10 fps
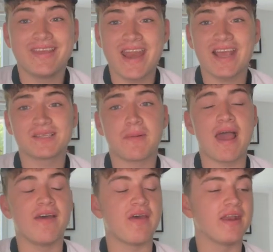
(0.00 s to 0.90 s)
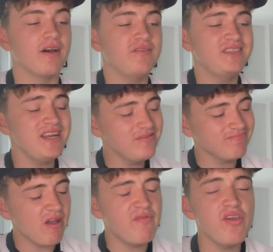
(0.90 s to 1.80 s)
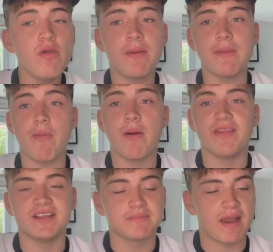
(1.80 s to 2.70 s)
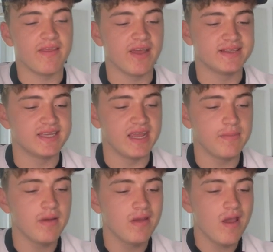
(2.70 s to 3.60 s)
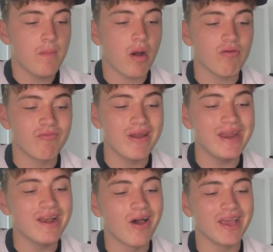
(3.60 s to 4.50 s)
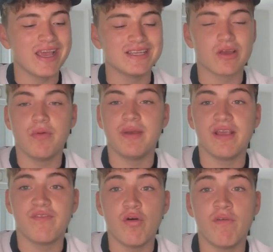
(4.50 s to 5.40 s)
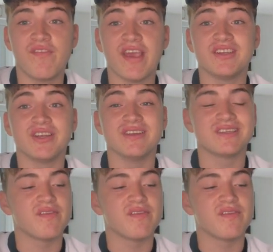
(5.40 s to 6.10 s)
next player then, I've seen a few people put this man in their team, but I really like his opening four fixtures.